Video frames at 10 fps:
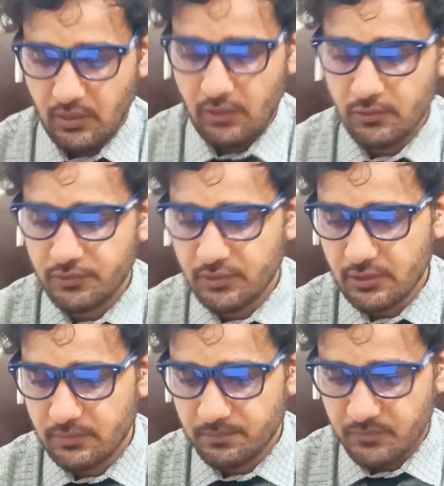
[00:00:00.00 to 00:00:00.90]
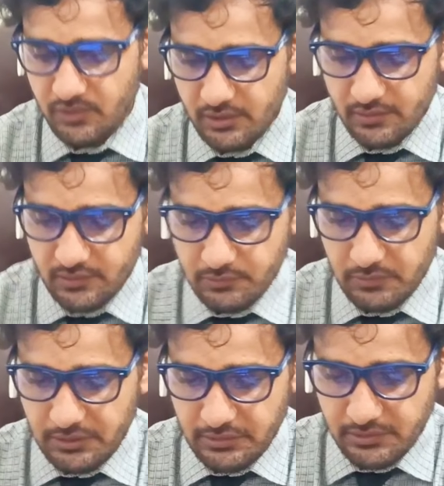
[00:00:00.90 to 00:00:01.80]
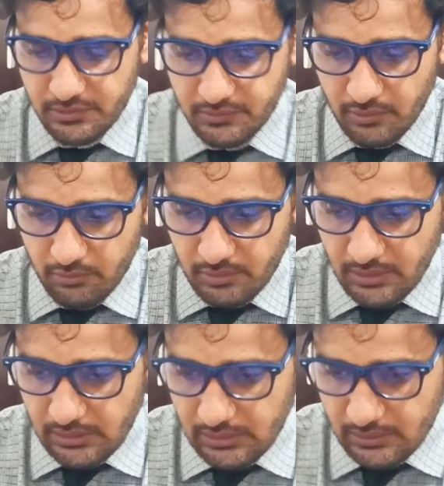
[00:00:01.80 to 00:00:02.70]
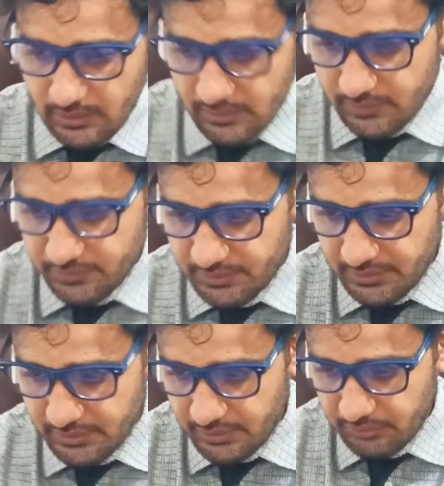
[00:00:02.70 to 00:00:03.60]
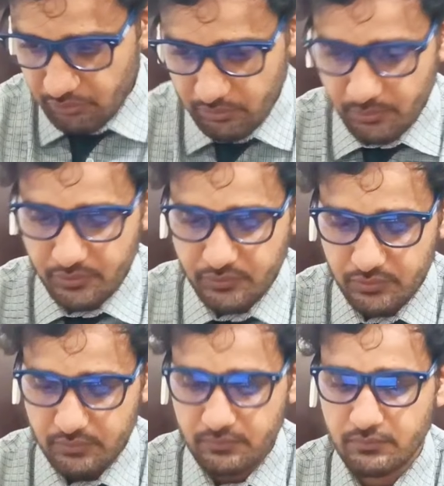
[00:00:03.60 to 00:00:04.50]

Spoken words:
Hello sir, there's a $23,000 error sitting in your books.